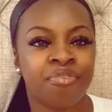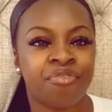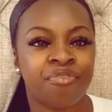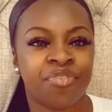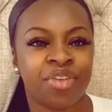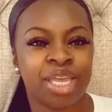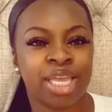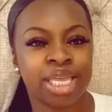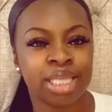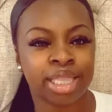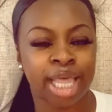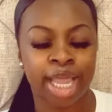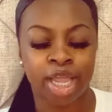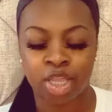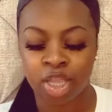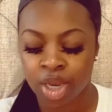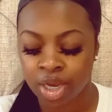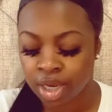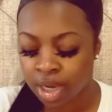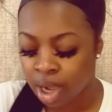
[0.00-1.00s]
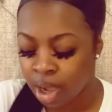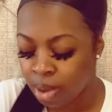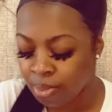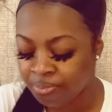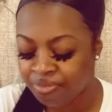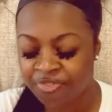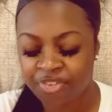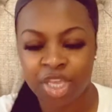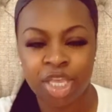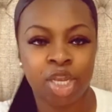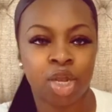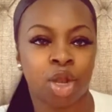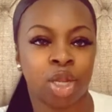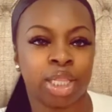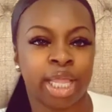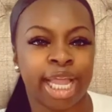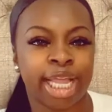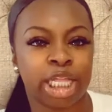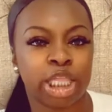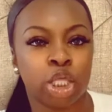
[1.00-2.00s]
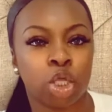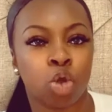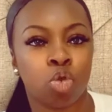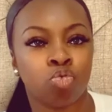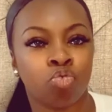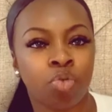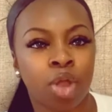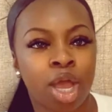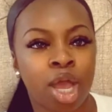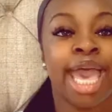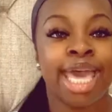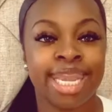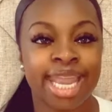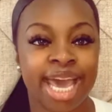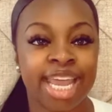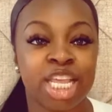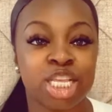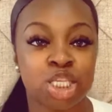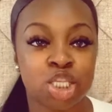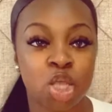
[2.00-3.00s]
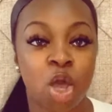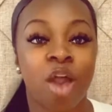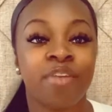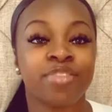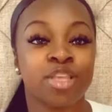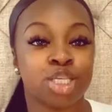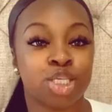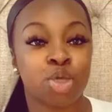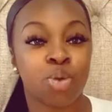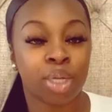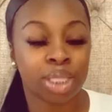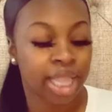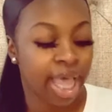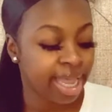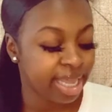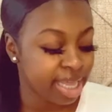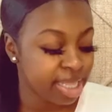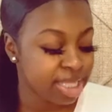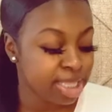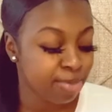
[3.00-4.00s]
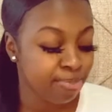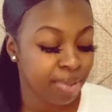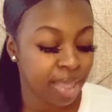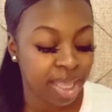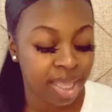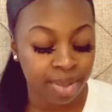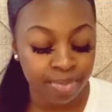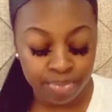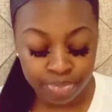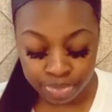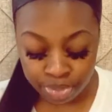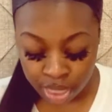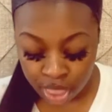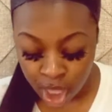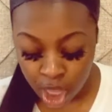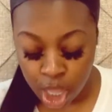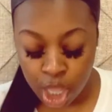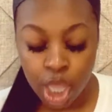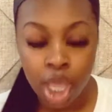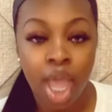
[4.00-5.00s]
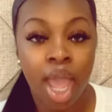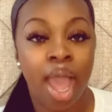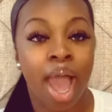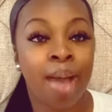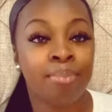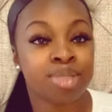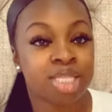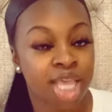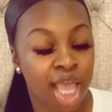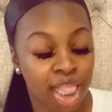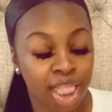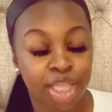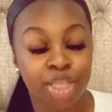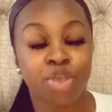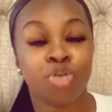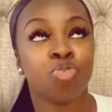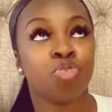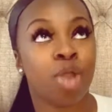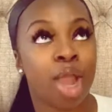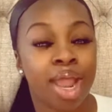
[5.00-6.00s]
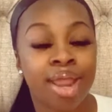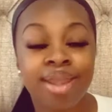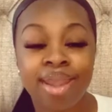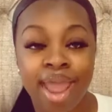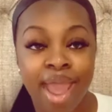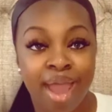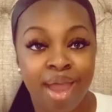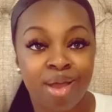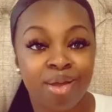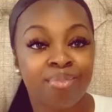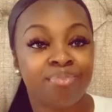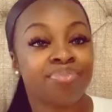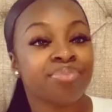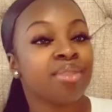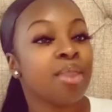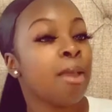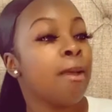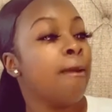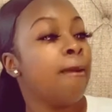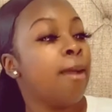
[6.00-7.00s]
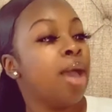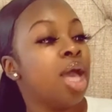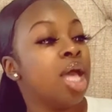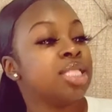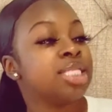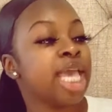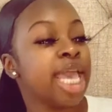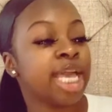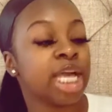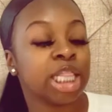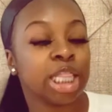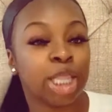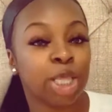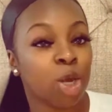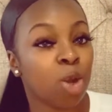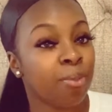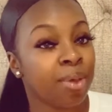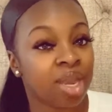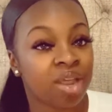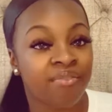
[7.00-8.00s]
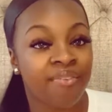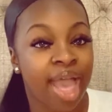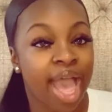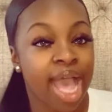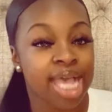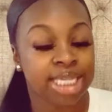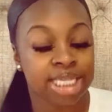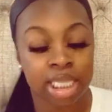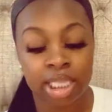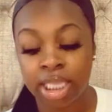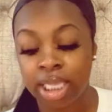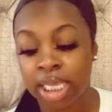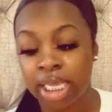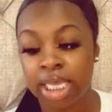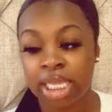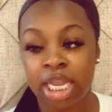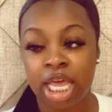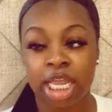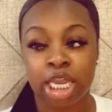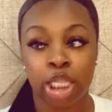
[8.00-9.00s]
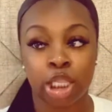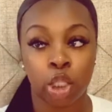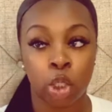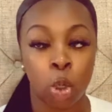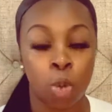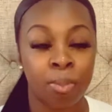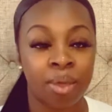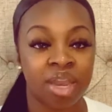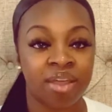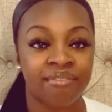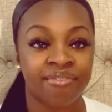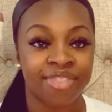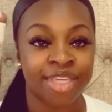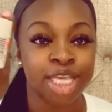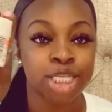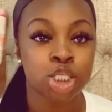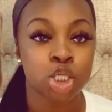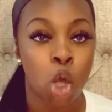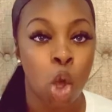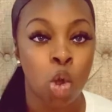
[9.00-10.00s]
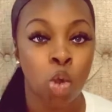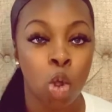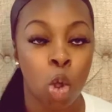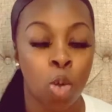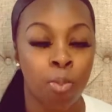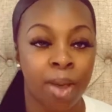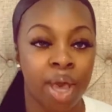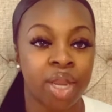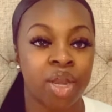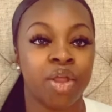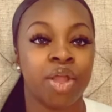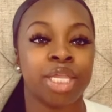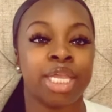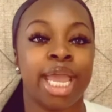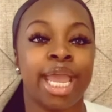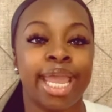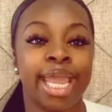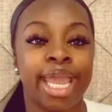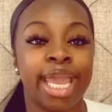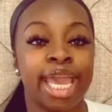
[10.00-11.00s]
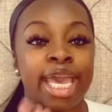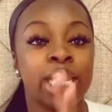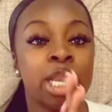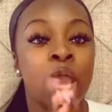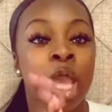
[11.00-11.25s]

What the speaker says: feet, like your feet are like a little rough and not as soft as you would like it to be, I'm telling you right now, take a little bit of Vaseline and a little bit of this cocoa butter in your hand,